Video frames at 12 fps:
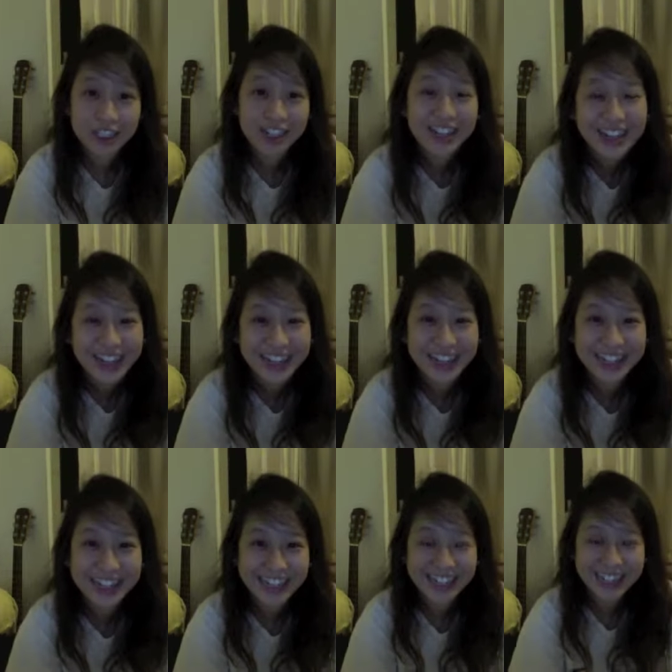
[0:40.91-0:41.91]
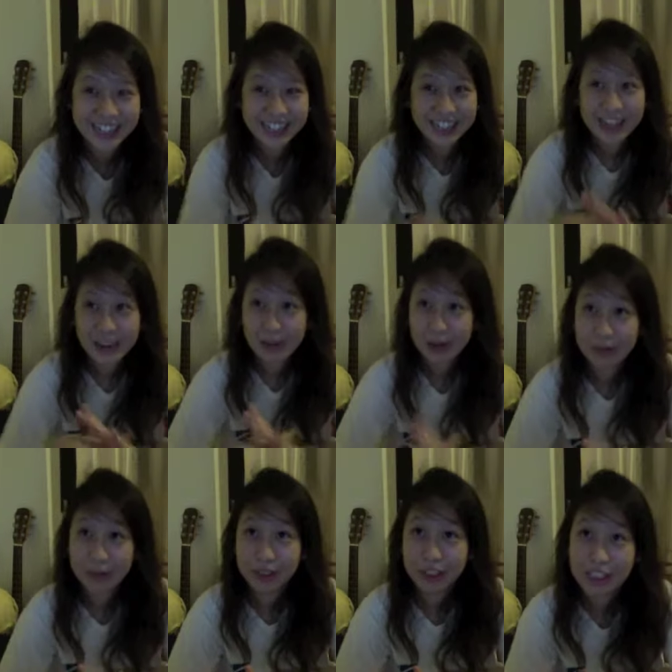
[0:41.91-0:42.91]
at a later date, he doesn't know I'm
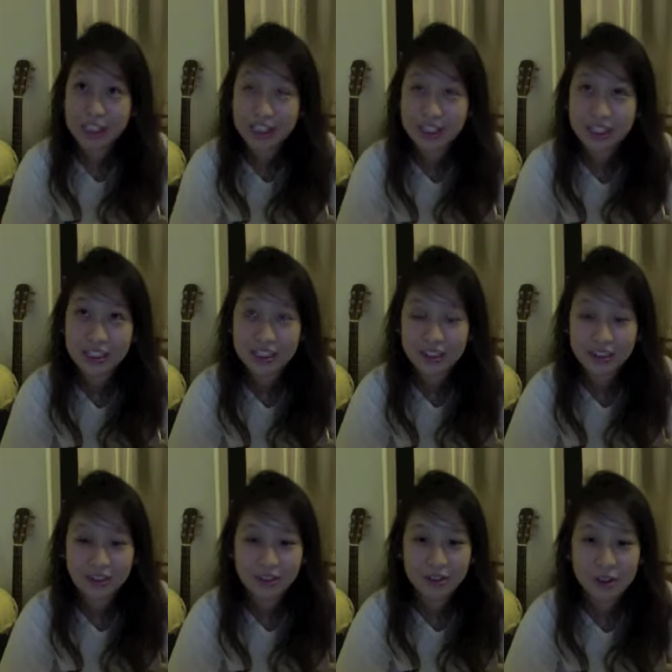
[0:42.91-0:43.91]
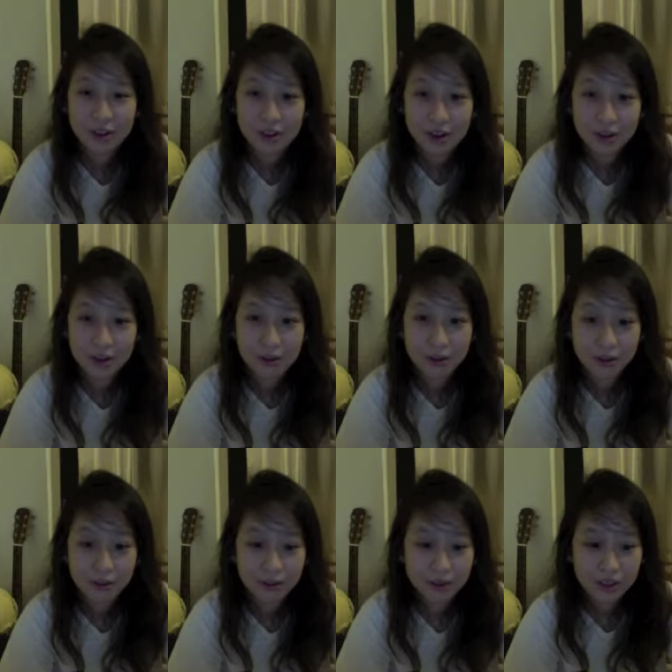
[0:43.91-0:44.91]
doing this. Uh,
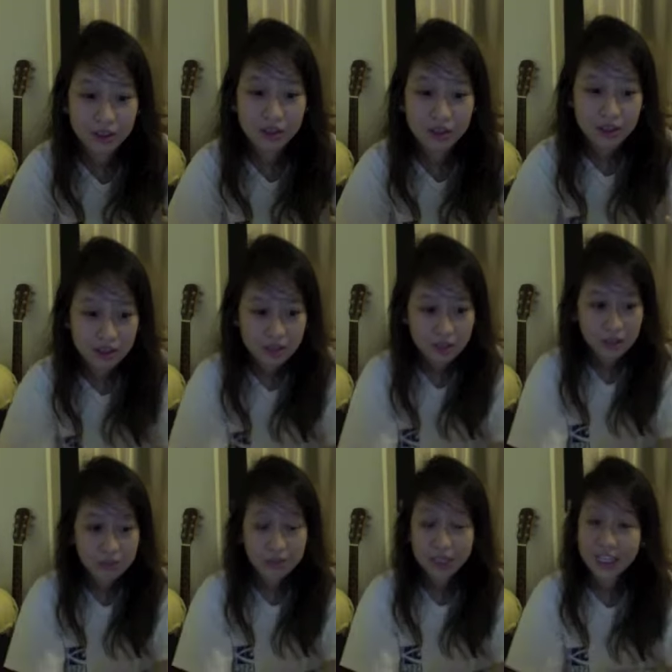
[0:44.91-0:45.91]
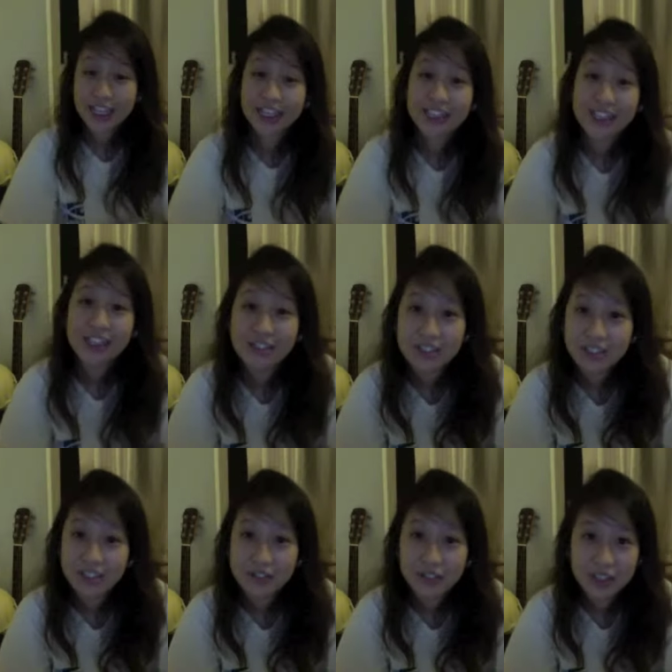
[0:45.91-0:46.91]
but yeah, today was
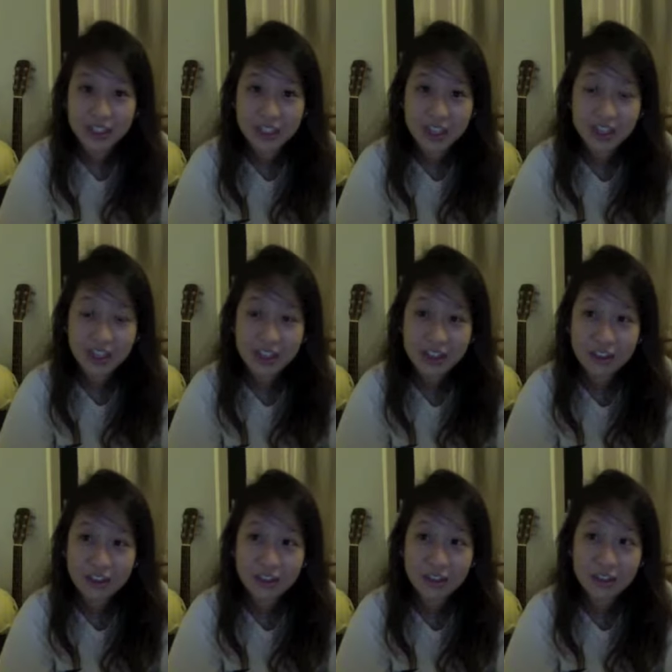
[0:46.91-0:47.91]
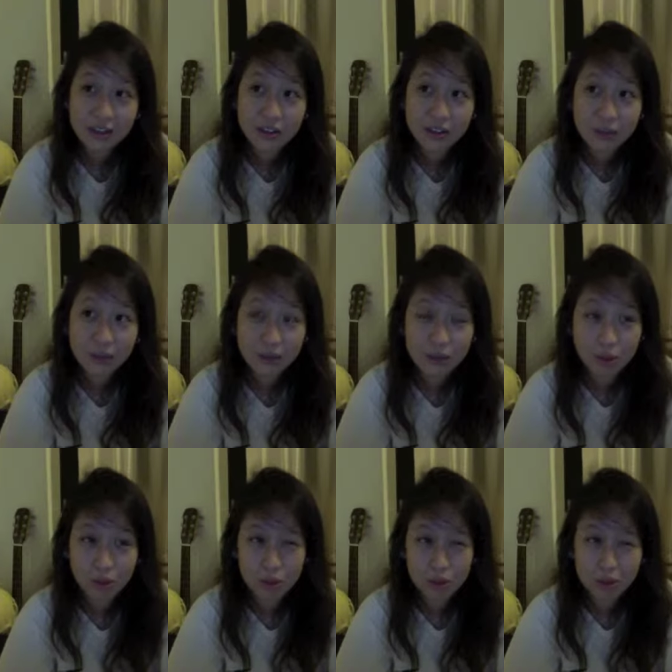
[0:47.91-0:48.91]
the first day. Um, I
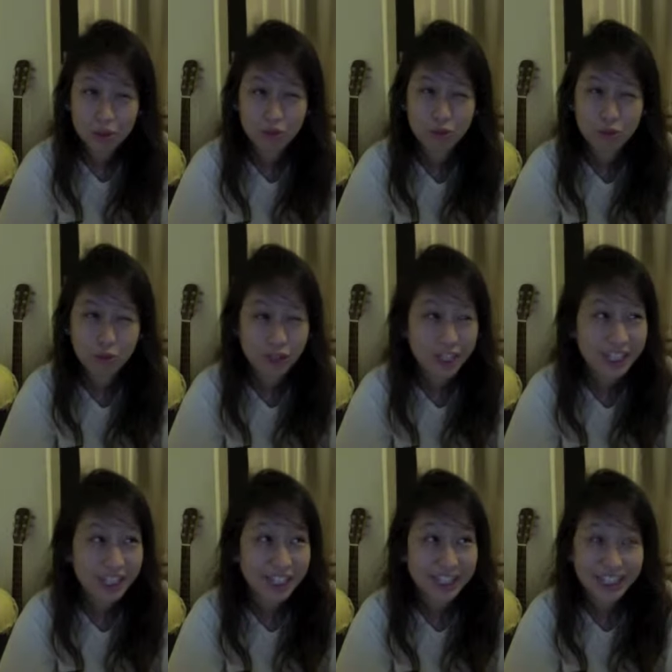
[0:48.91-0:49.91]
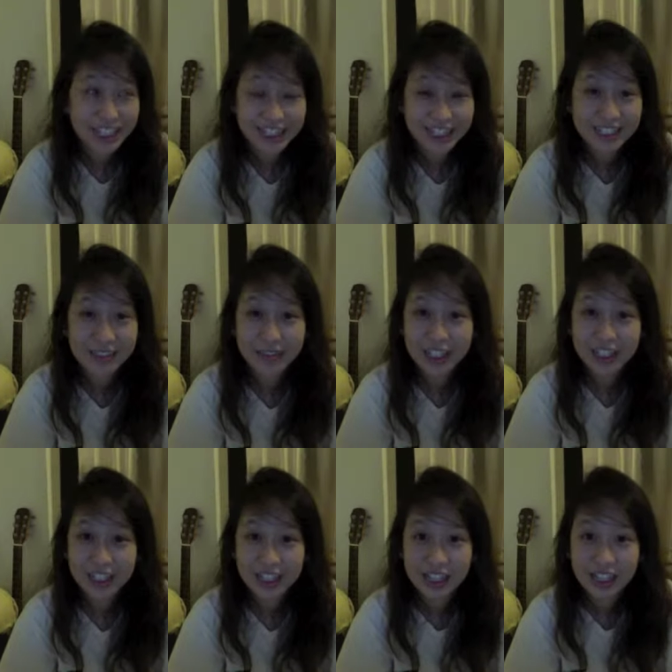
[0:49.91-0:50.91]
woke up really early, something
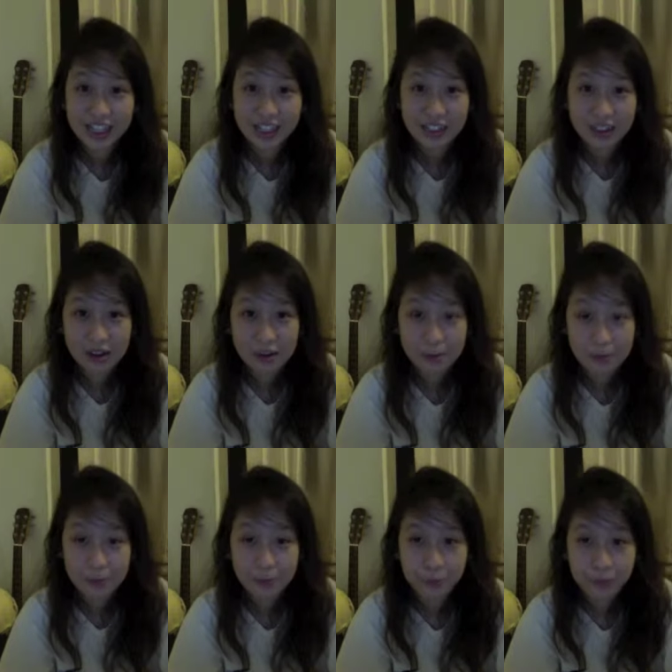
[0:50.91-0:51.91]
like um,